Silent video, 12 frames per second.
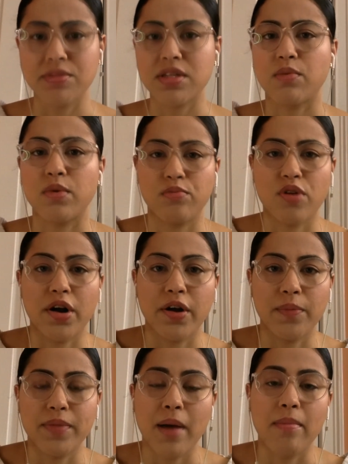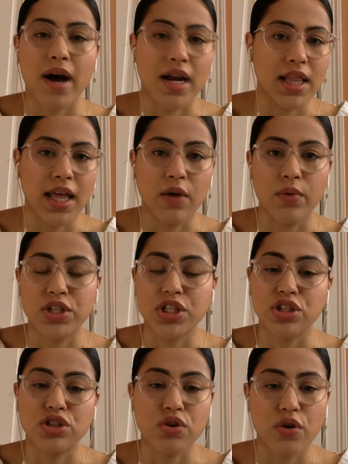someone brought up that body language
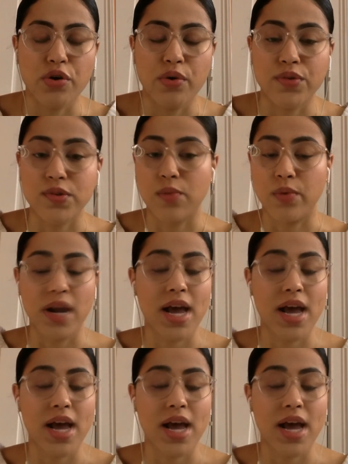can show you if someone